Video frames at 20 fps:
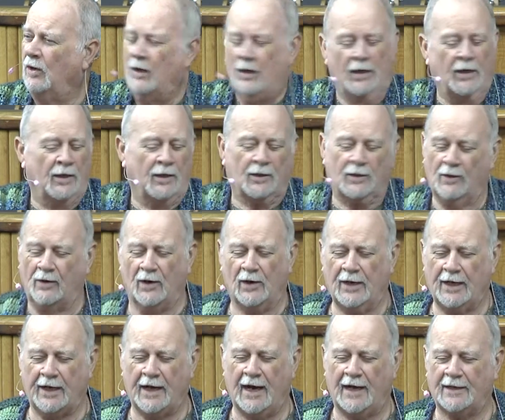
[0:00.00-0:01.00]
Woo!
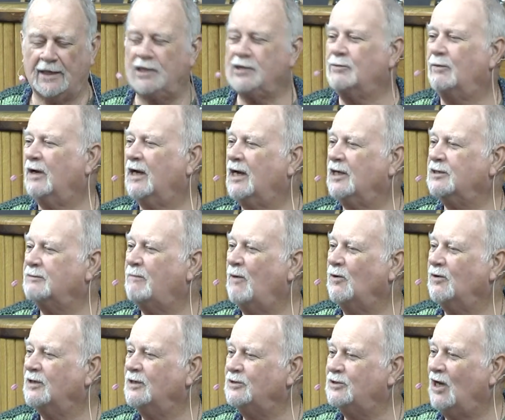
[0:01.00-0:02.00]
Glory to
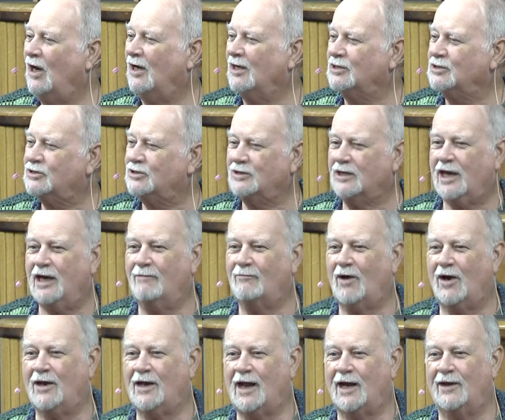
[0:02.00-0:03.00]
God. That's what I spoke in
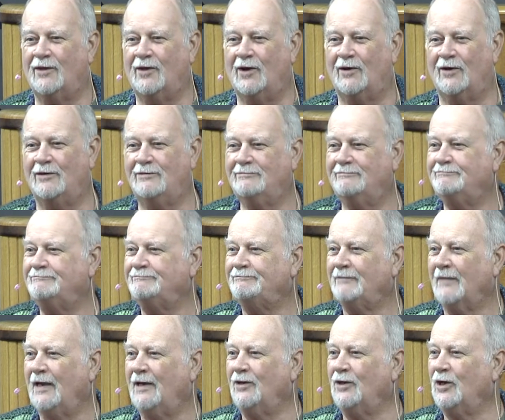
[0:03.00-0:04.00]
tongues. Came right
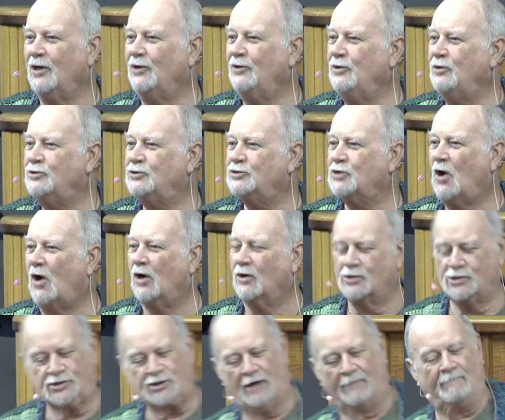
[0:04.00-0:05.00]
out of there.
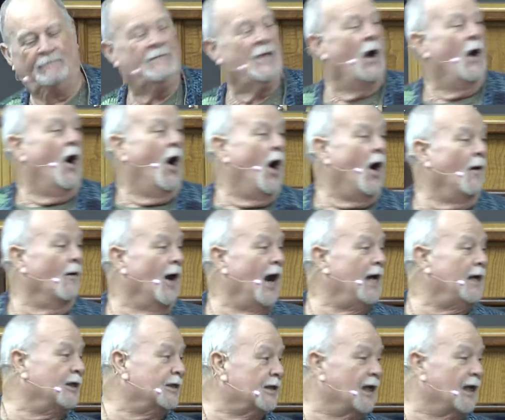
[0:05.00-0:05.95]
Little new song or something.